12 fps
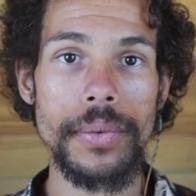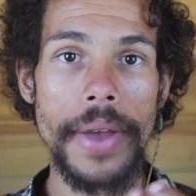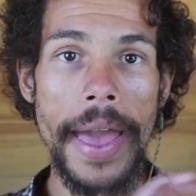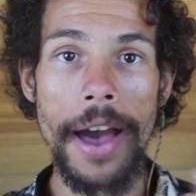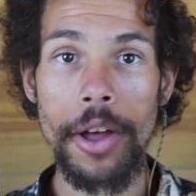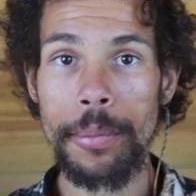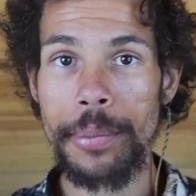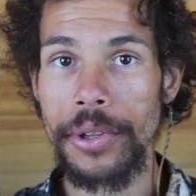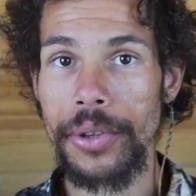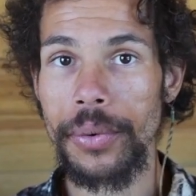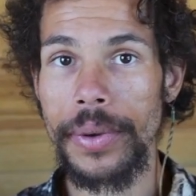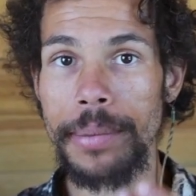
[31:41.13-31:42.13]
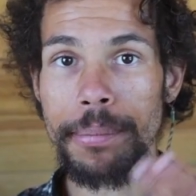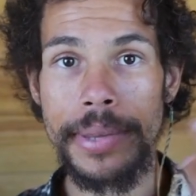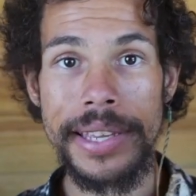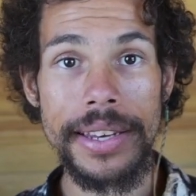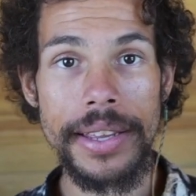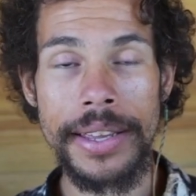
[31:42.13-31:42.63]
help you in,
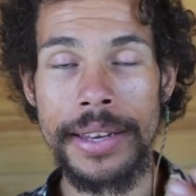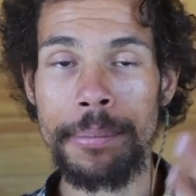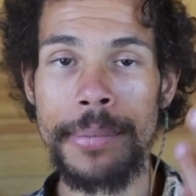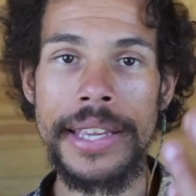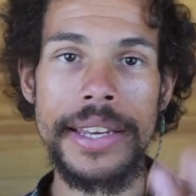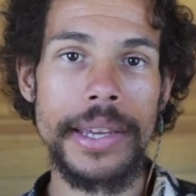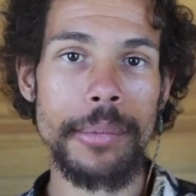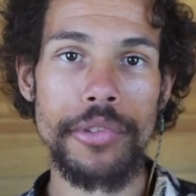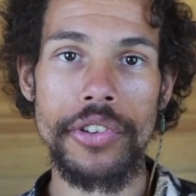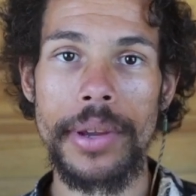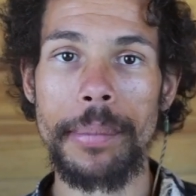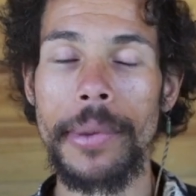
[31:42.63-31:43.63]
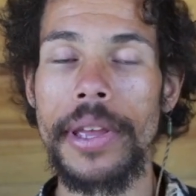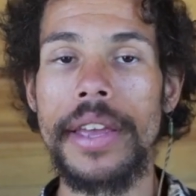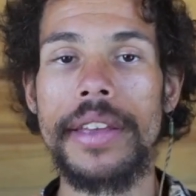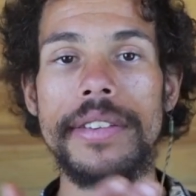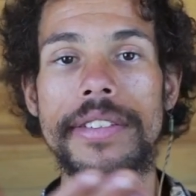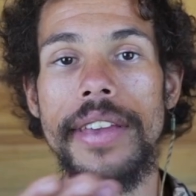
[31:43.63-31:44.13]
meet in mediumship,
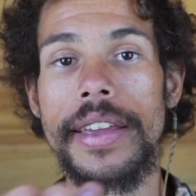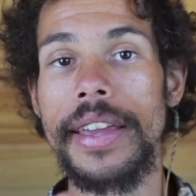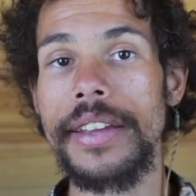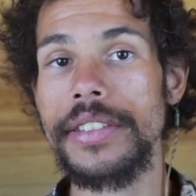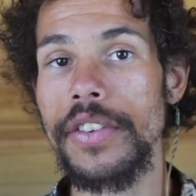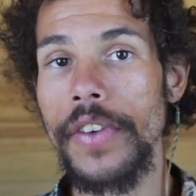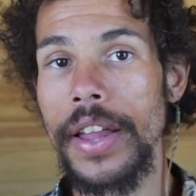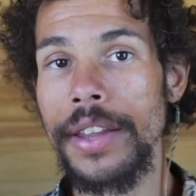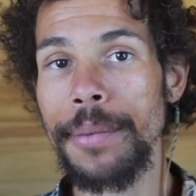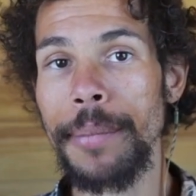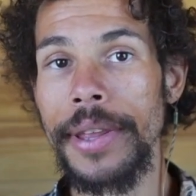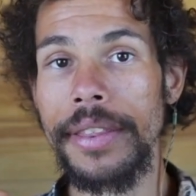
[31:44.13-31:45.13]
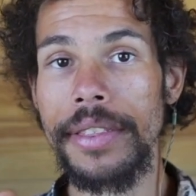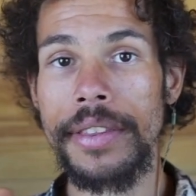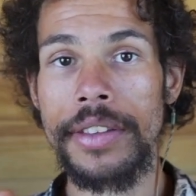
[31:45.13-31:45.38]
psychic development.